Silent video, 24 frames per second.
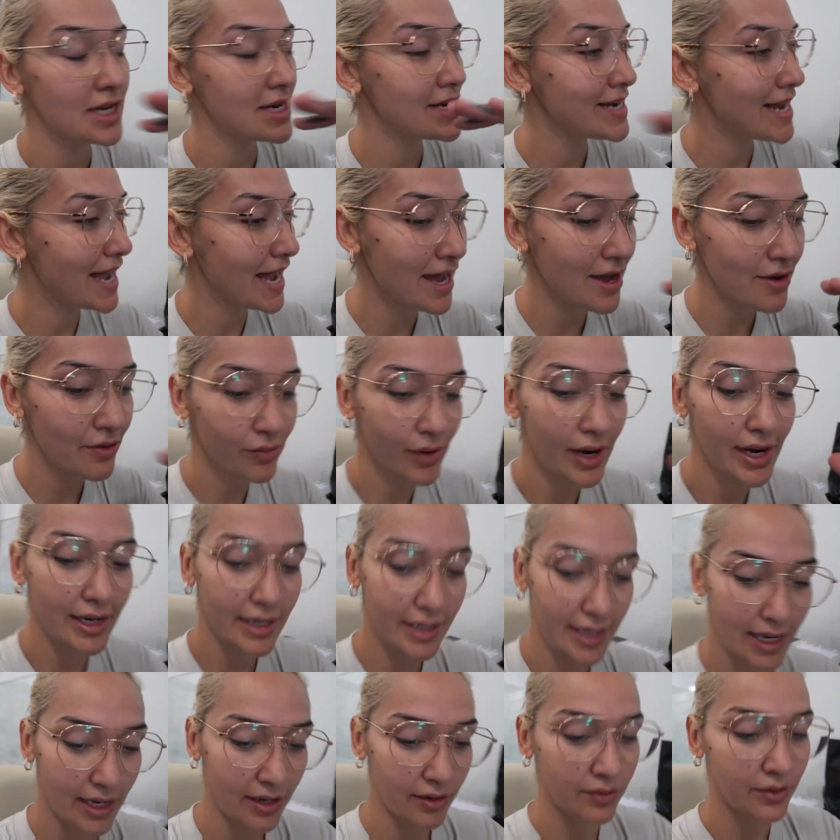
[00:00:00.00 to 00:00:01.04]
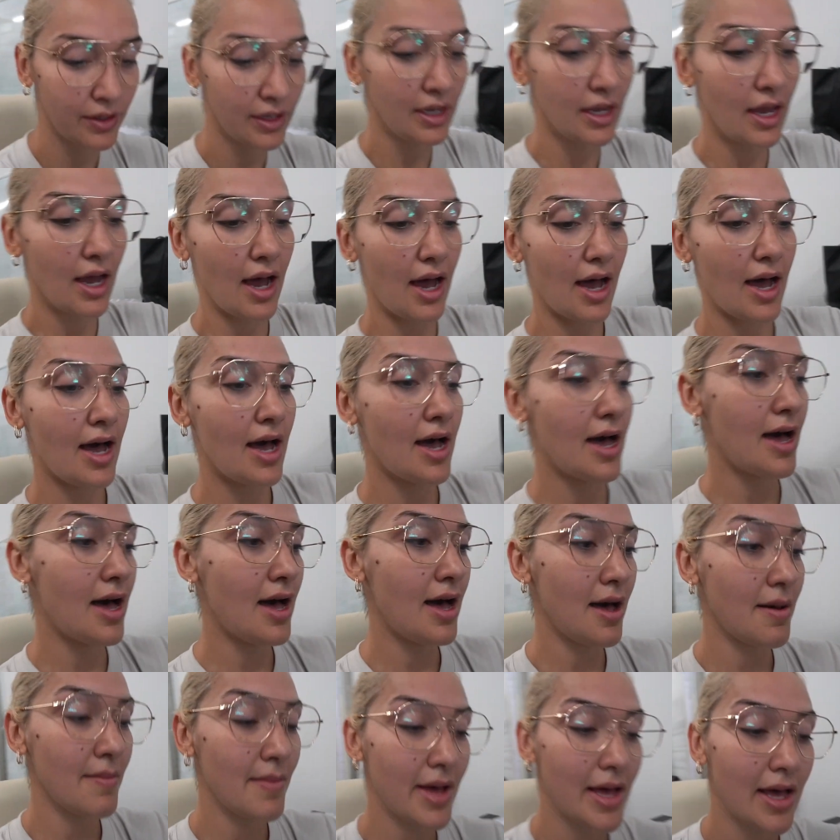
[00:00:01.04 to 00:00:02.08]
Not right now.
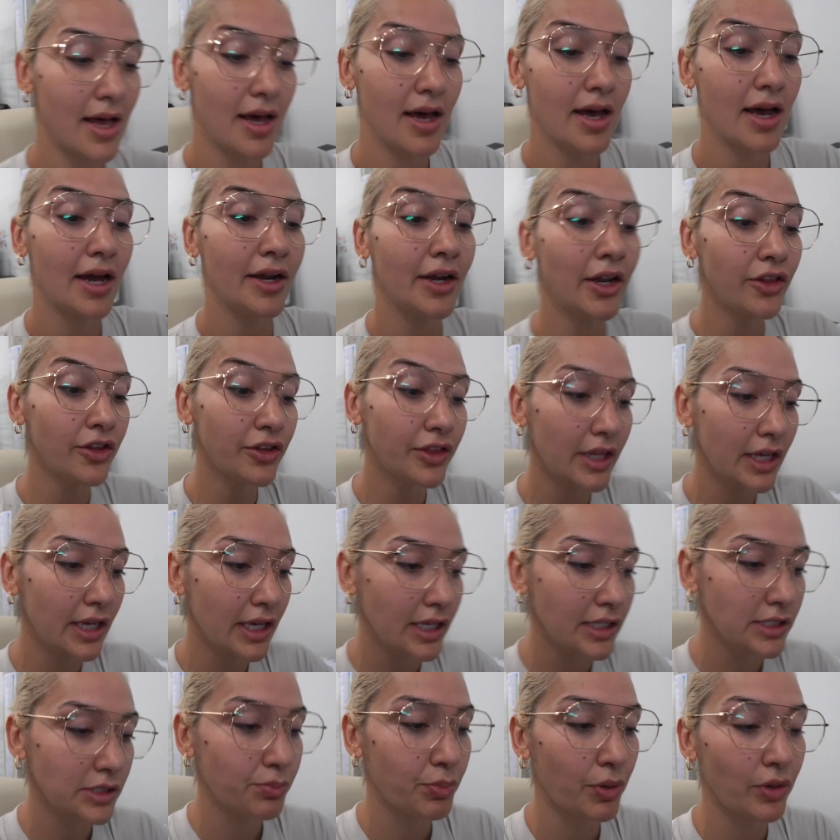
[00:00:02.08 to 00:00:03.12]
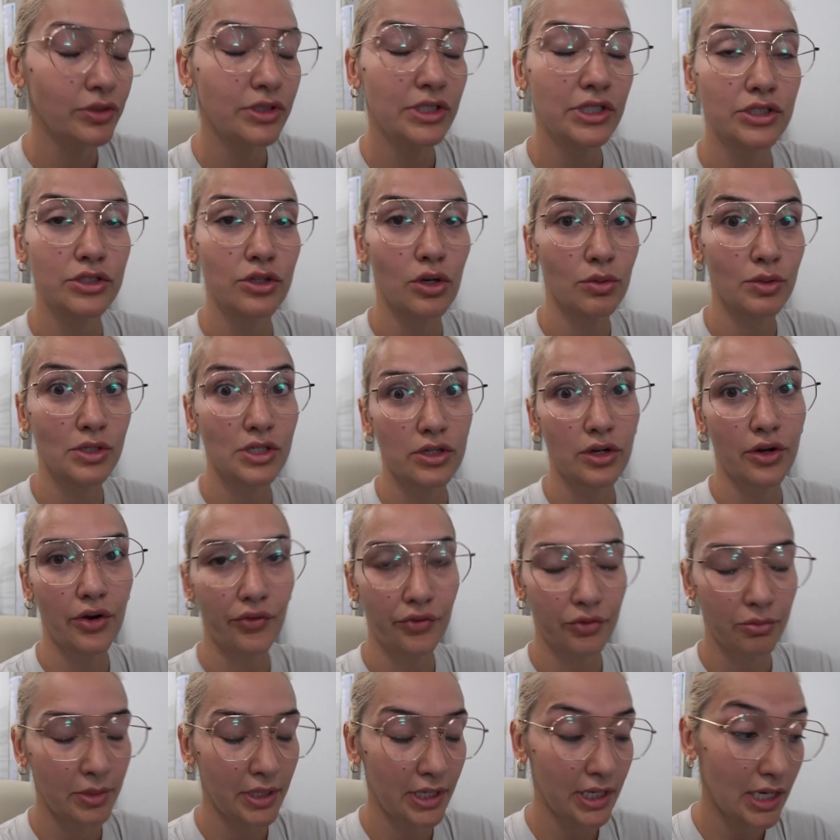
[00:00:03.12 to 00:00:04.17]
Um, another thing is protein's always hard
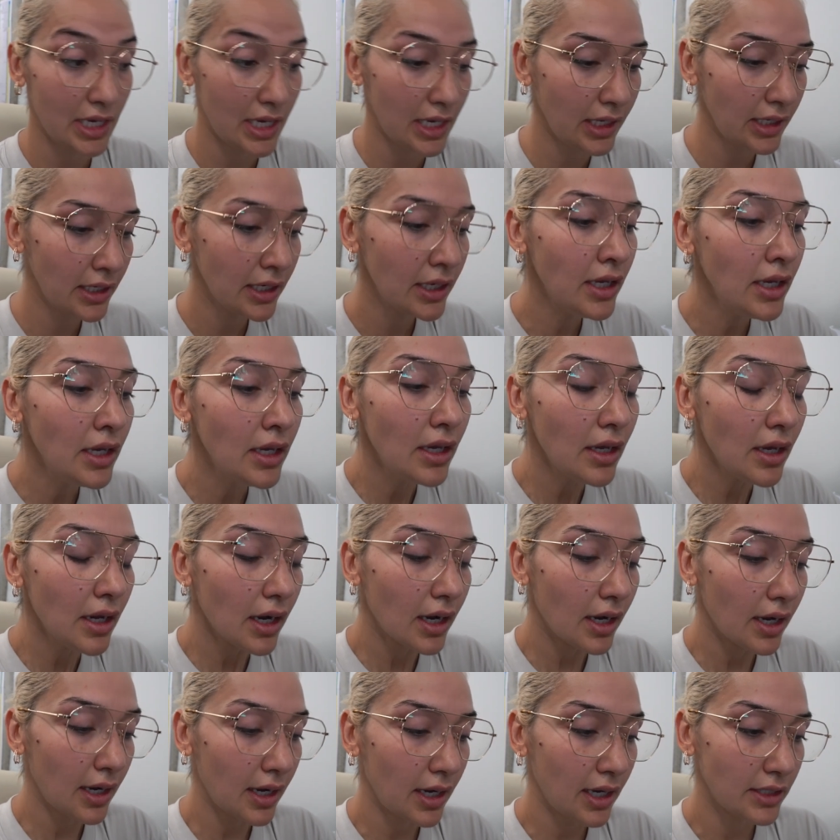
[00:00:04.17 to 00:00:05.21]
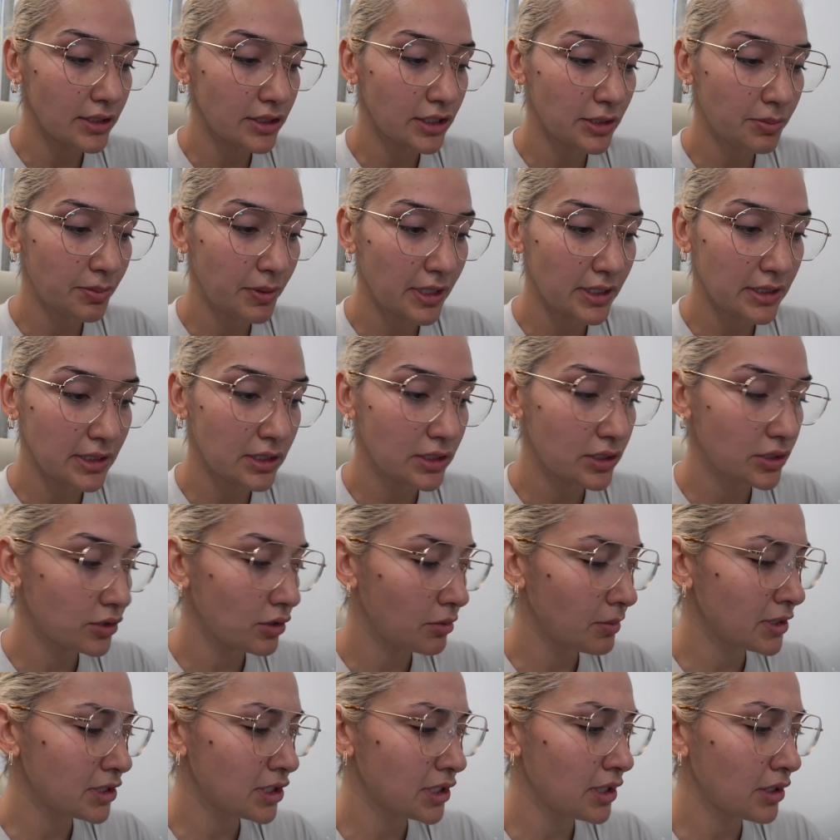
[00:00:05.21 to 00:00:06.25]
for me to hit uh, just because it's so
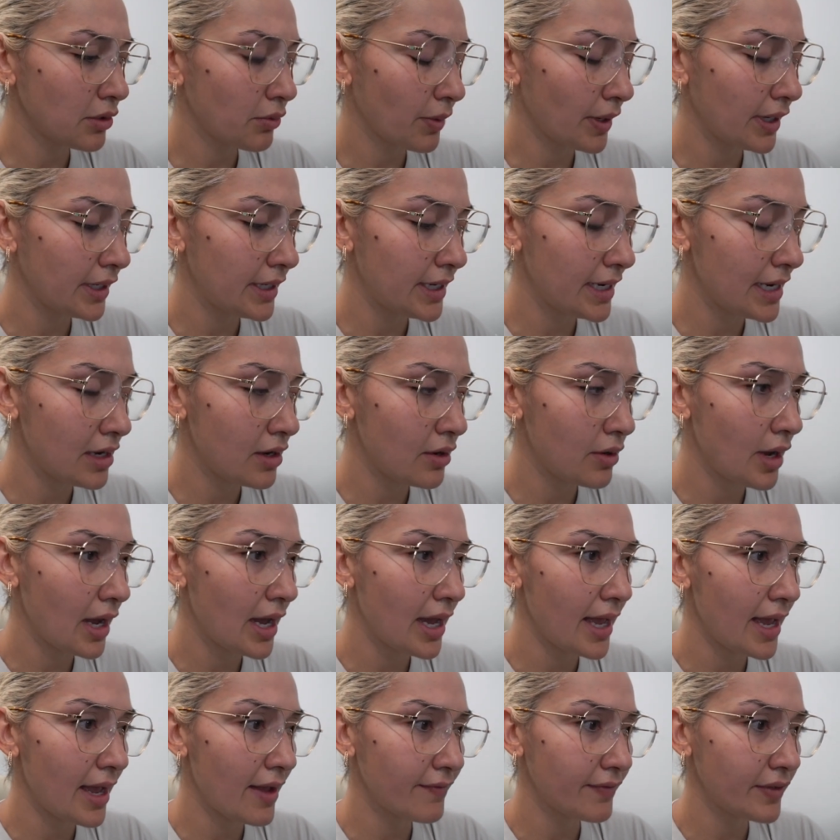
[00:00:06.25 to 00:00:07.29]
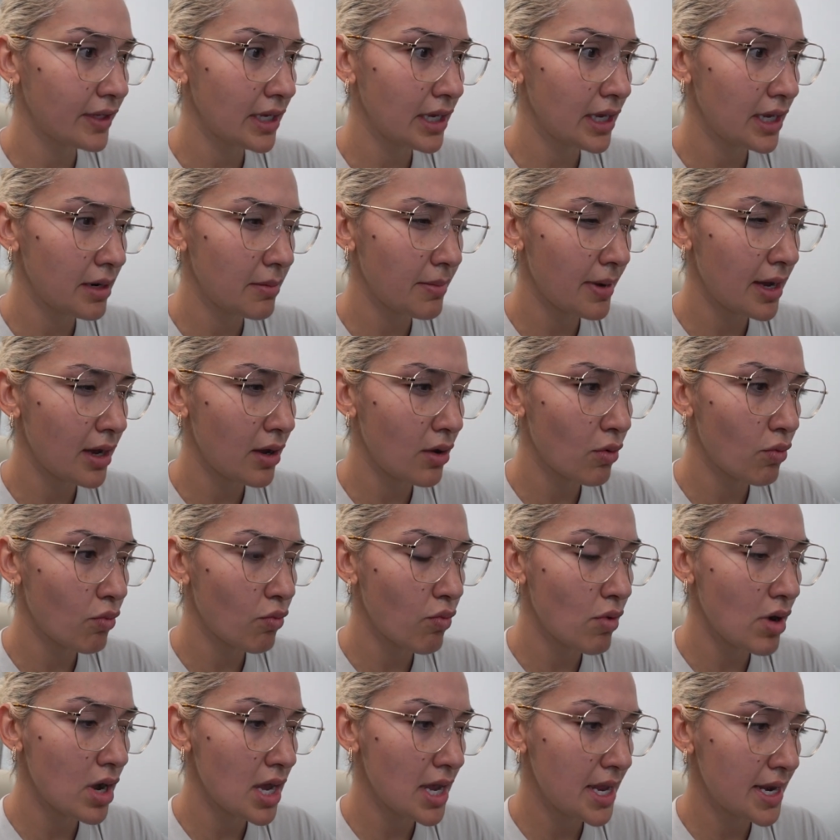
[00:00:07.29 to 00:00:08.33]
much. I think right now I have to hit about
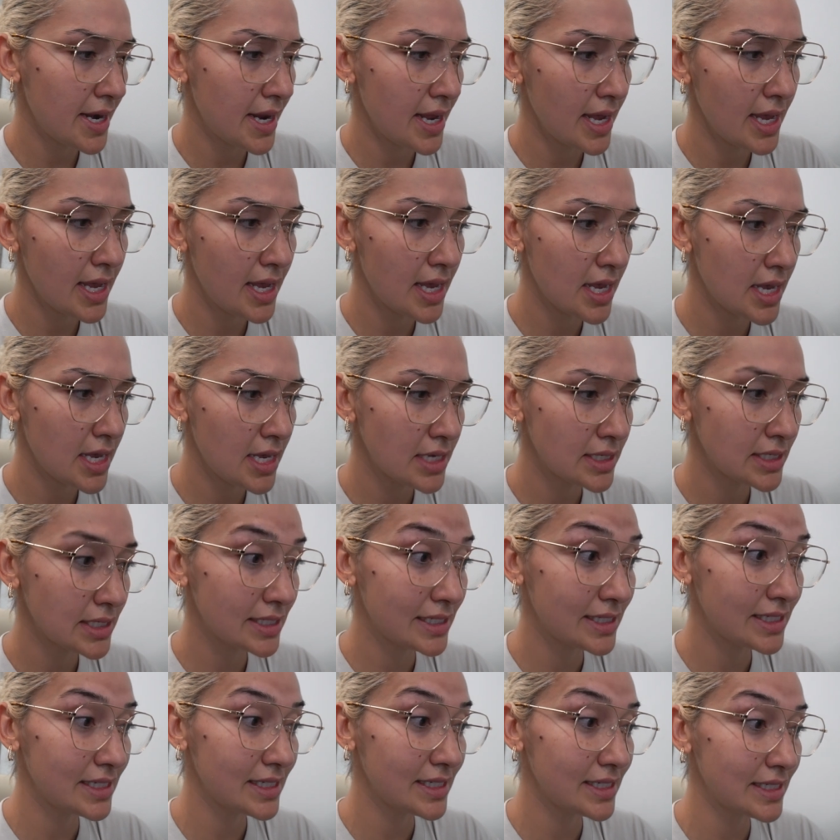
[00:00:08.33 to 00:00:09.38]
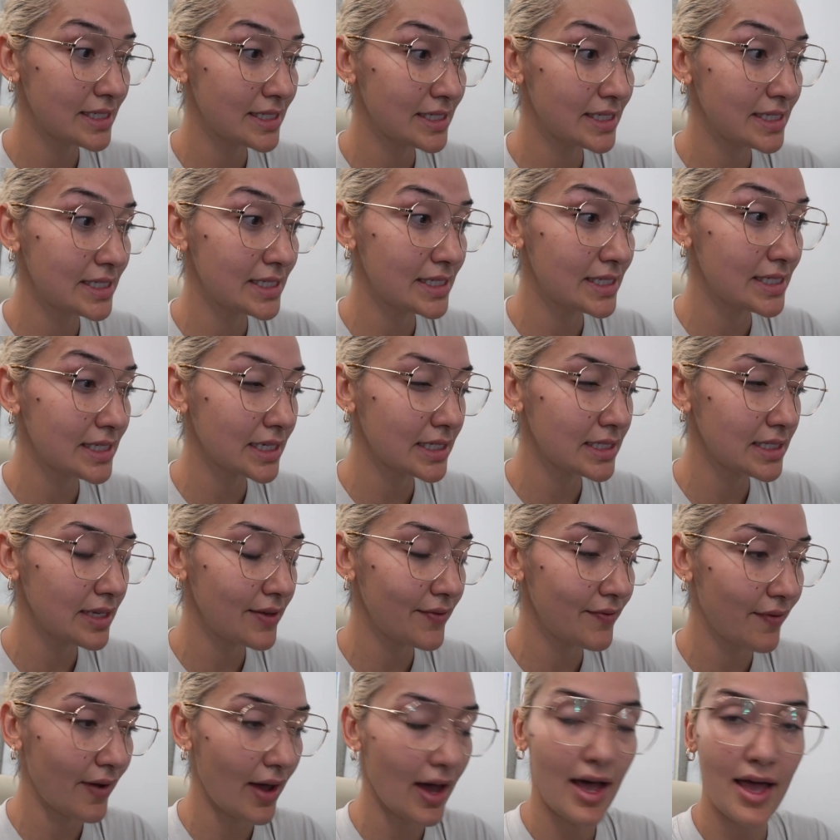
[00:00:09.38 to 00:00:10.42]

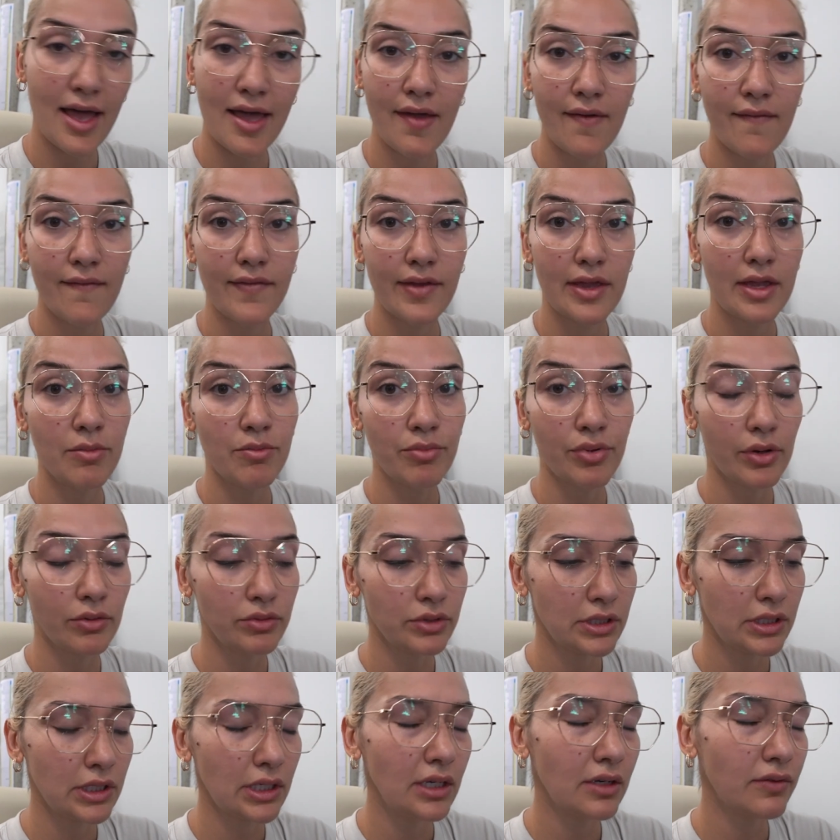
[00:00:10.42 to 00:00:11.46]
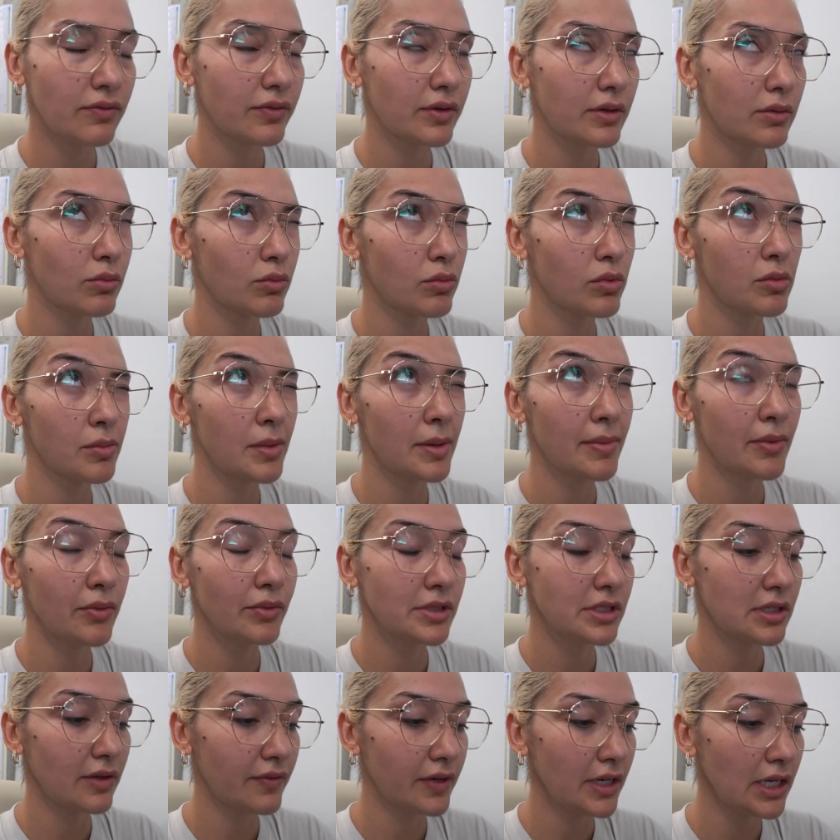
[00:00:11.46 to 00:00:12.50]
165 in protein or maybe
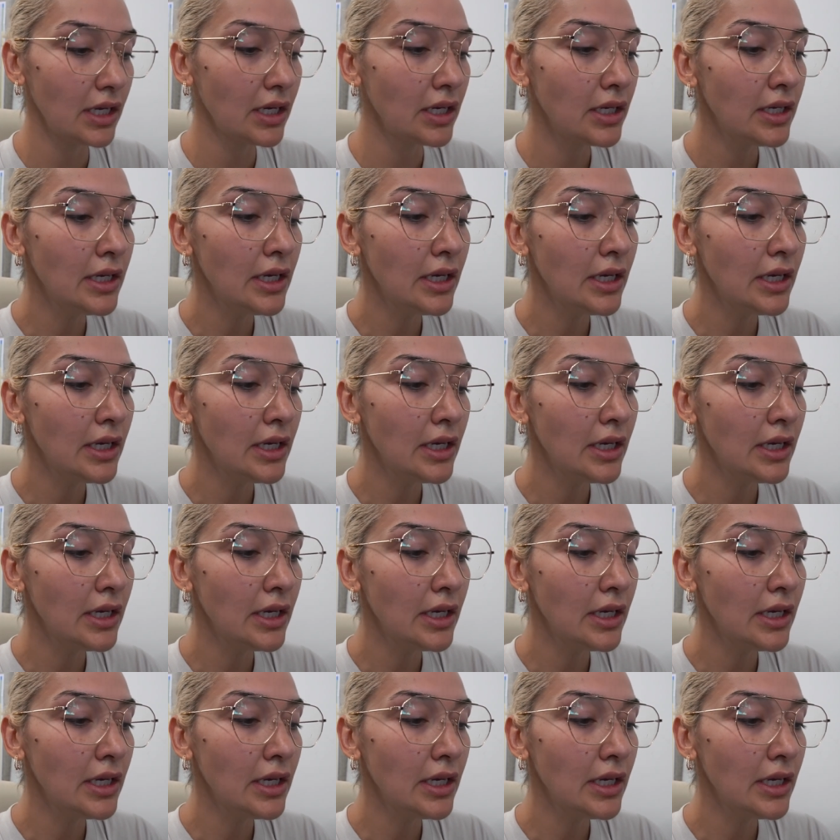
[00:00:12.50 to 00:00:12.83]
170.